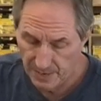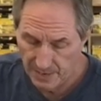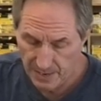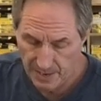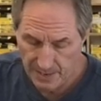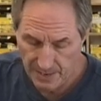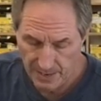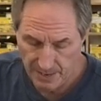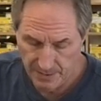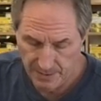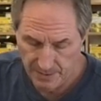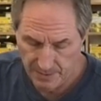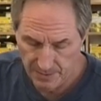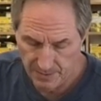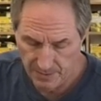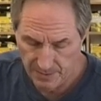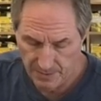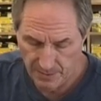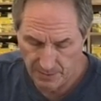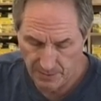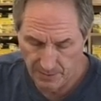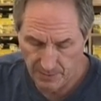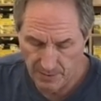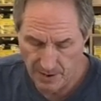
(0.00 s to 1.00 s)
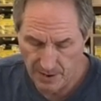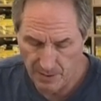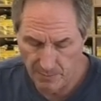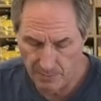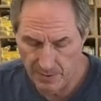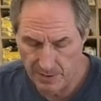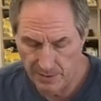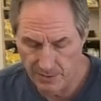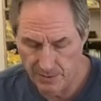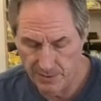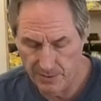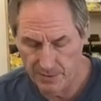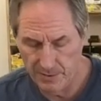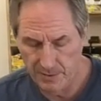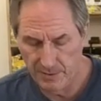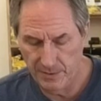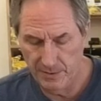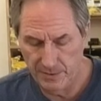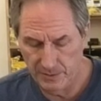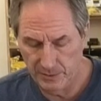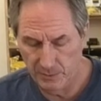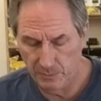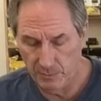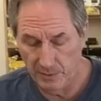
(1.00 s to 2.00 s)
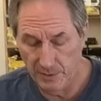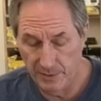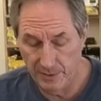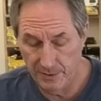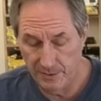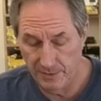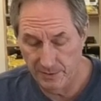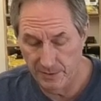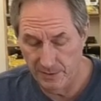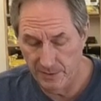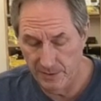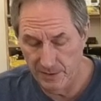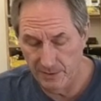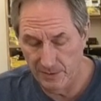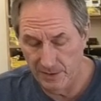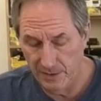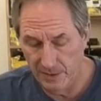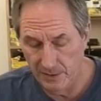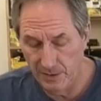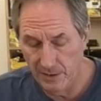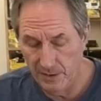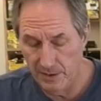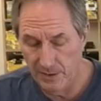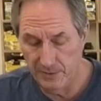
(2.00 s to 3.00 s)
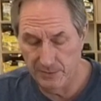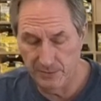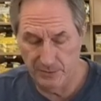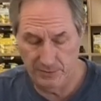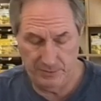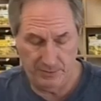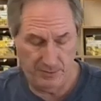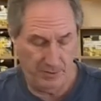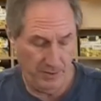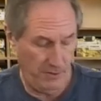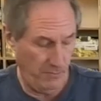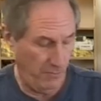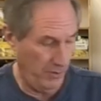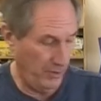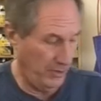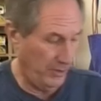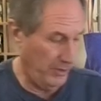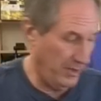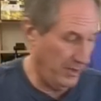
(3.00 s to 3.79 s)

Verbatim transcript: I, I, don't know how better to explain it. it. It does, it really